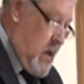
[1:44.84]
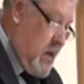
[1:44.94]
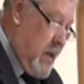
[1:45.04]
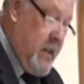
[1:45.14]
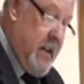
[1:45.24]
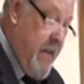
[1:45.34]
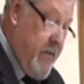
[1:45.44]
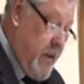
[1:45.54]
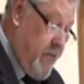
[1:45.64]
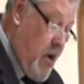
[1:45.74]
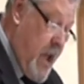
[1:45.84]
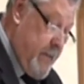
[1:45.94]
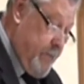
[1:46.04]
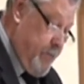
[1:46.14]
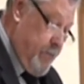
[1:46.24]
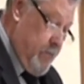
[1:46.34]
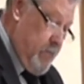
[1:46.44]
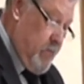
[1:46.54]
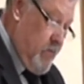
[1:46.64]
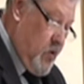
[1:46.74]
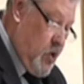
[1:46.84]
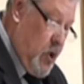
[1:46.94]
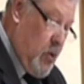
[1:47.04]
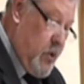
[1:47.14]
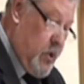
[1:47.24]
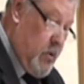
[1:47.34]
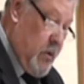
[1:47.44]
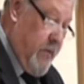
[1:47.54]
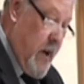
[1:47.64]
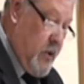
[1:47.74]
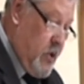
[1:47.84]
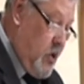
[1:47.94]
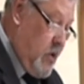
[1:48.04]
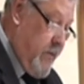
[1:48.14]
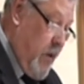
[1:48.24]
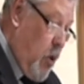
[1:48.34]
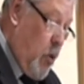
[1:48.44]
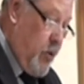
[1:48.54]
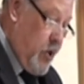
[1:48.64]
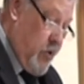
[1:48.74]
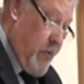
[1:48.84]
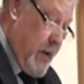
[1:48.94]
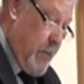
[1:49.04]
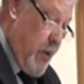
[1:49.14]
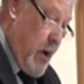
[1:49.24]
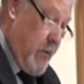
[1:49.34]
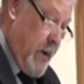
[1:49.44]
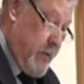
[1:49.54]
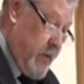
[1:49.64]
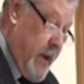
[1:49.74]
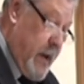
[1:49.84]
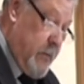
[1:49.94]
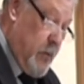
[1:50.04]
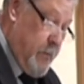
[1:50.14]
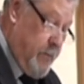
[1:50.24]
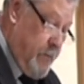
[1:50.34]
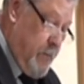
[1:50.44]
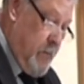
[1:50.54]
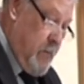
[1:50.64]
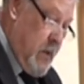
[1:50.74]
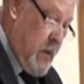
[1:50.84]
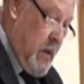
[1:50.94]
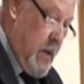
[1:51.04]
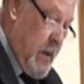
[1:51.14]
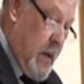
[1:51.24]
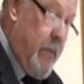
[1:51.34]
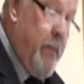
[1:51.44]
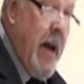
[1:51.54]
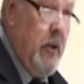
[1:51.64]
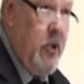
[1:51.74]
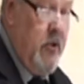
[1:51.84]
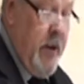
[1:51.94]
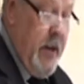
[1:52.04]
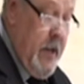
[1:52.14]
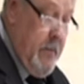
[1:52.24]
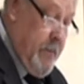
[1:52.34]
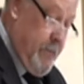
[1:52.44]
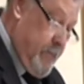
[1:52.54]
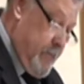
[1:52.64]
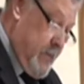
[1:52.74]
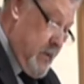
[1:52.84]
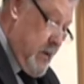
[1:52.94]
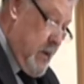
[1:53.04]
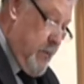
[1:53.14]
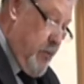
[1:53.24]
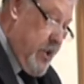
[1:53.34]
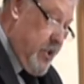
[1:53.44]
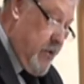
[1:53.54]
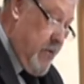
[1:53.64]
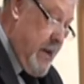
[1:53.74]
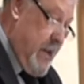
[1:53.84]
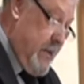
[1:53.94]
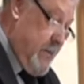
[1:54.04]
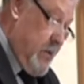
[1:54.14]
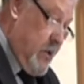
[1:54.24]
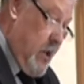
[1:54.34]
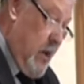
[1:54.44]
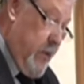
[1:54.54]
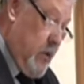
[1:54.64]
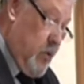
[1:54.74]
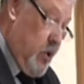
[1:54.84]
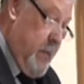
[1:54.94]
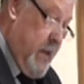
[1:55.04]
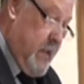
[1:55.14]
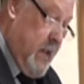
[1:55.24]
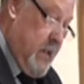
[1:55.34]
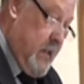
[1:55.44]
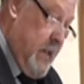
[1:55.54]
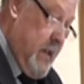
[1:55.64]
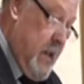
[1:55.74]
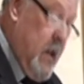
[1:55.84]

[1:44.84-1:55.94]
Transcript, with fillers: Lynn did everything right. She always took advantage of all the screening programs available. Bowel screening, breast screening, cervical smear testing,